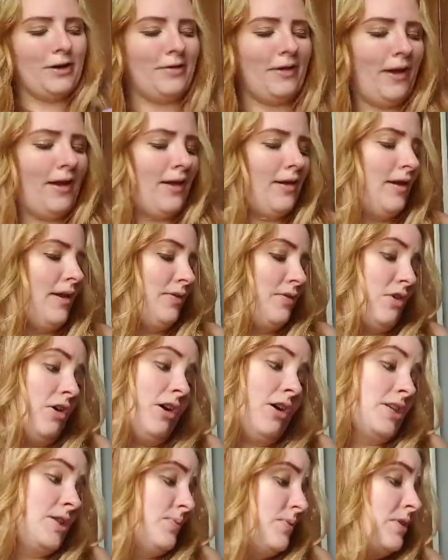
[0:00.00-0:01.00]
to wear that at the
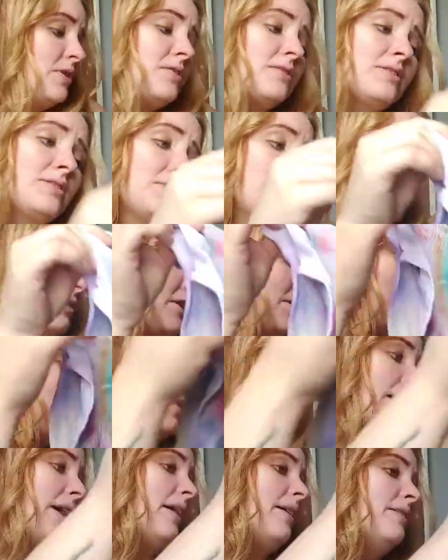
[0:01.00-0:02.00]
hospital. So I'm
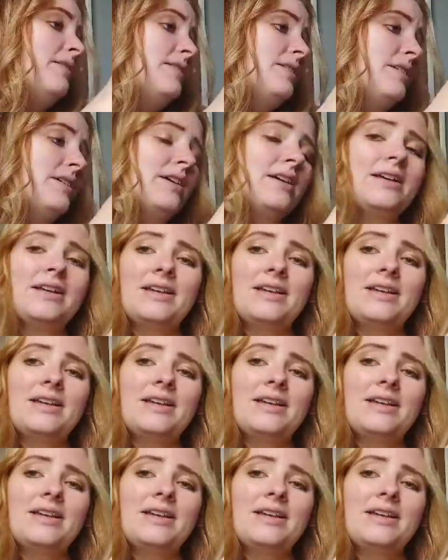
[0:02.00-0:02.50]
like, okay,